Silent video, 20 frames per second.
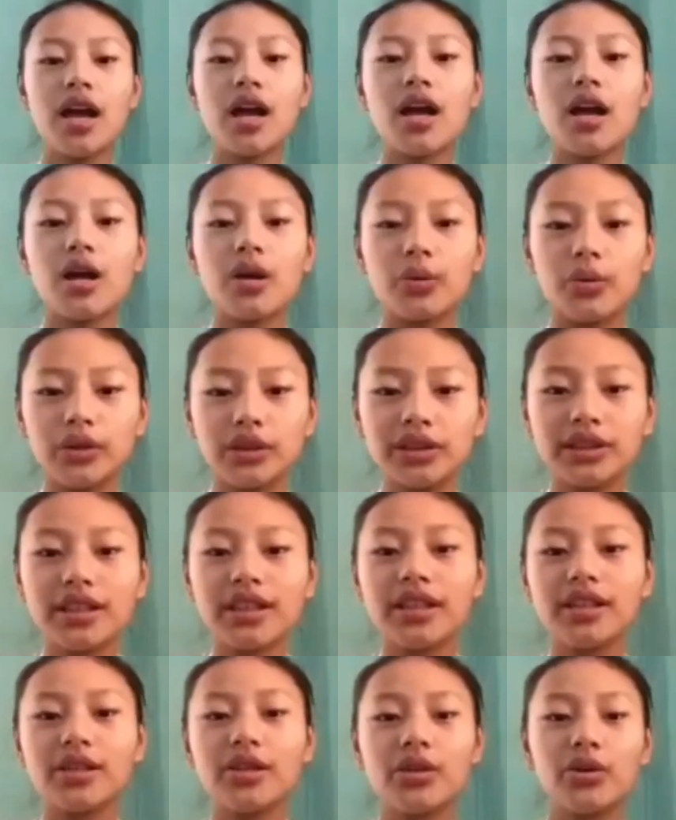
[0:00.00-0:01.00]
Wishing
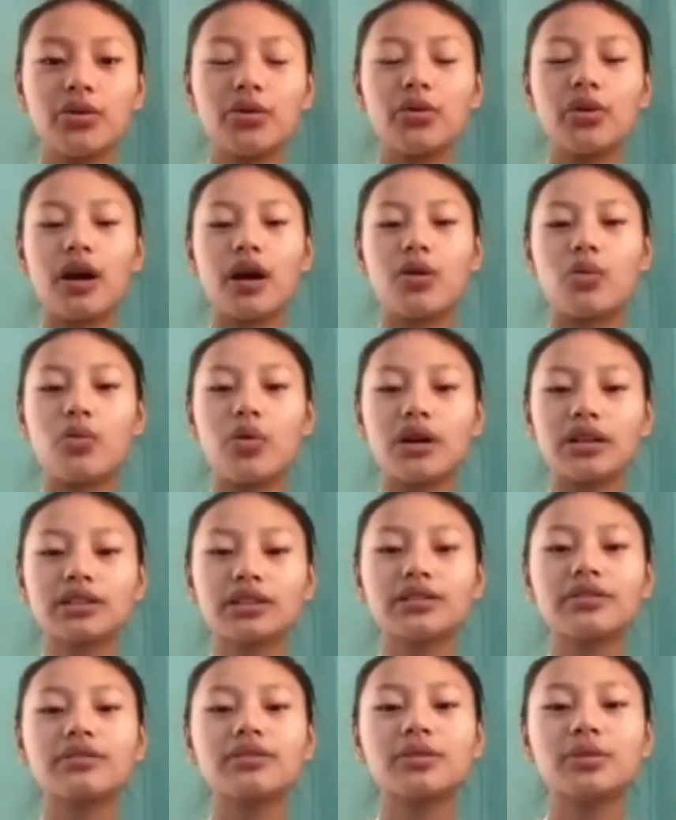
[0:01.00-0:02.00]
you a
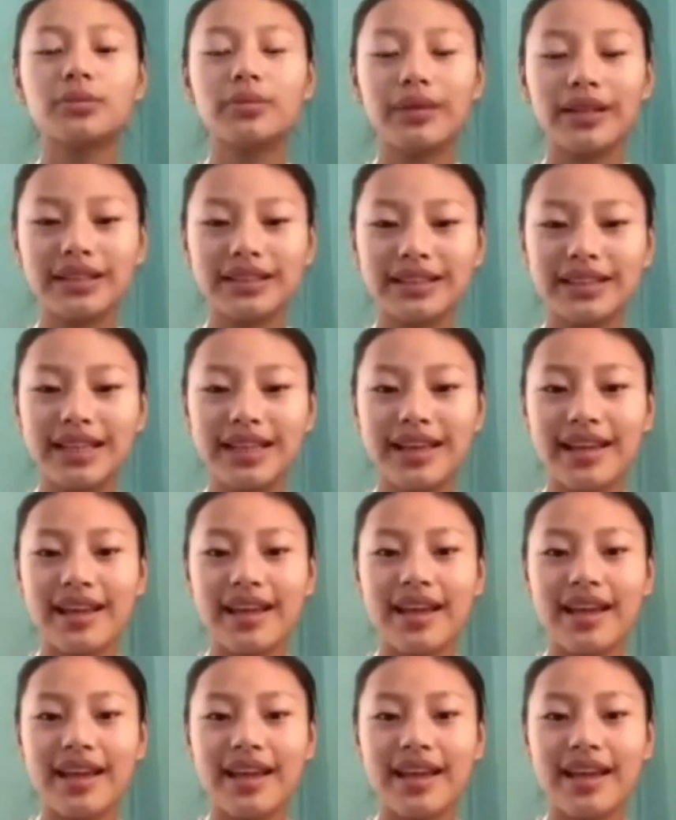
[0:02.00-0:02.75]
wonderful birthday